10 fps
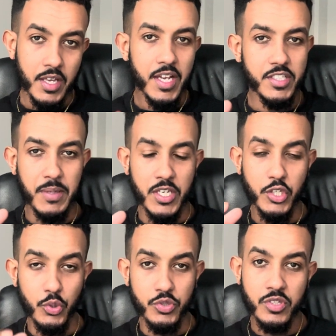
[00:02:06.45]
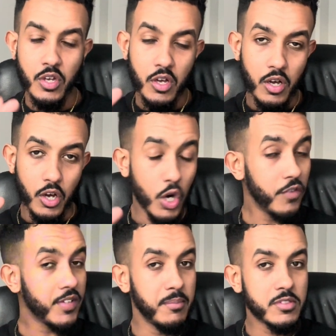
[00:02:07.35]
is being used a lot of
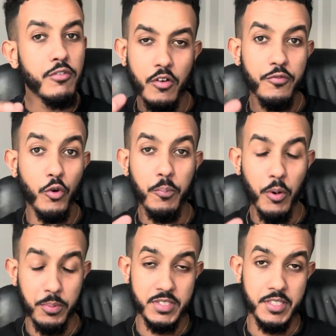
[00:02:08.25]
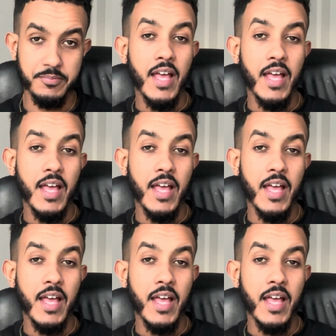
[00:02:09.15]
times for property.